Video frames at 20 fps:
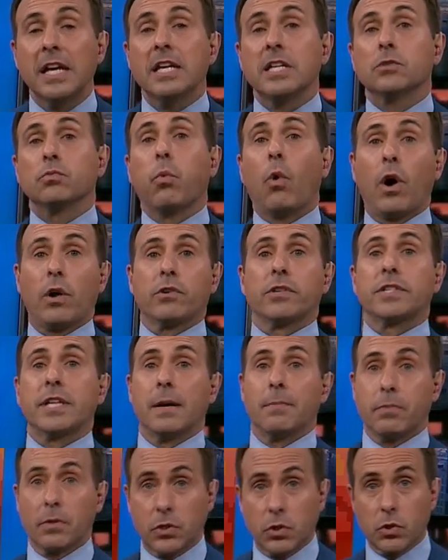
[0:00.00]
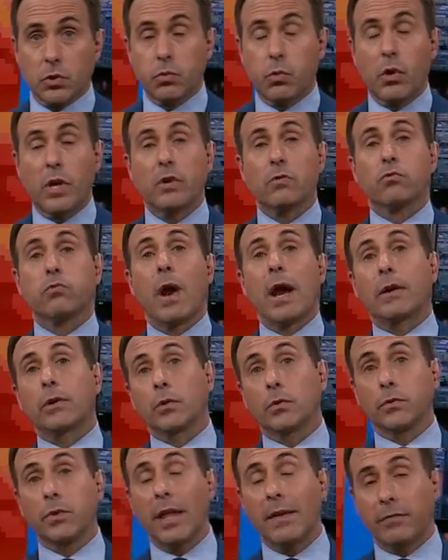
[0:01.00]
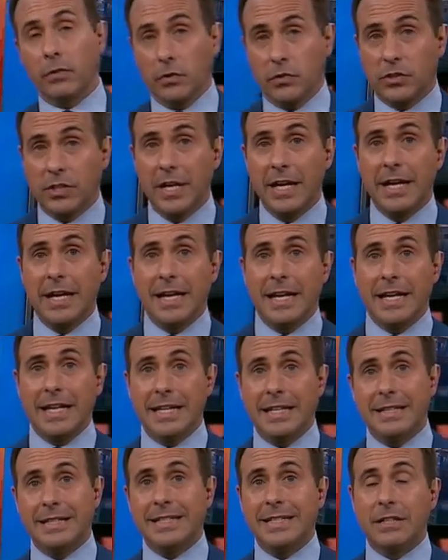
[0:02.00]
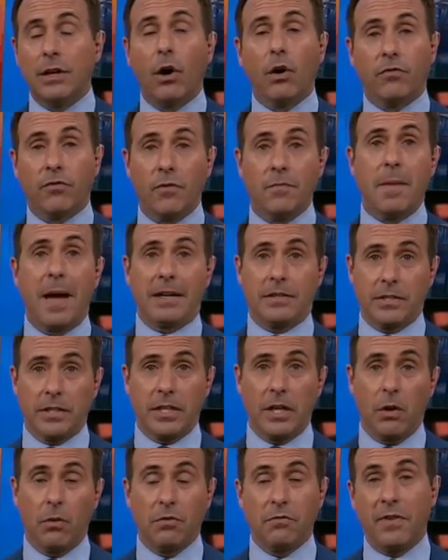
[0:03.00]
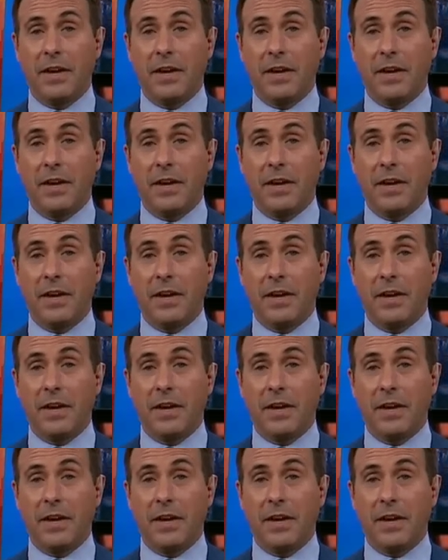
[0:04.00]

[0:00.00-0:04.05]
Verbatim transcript: is water temperatures were at record levels in the Gulf of Mexico.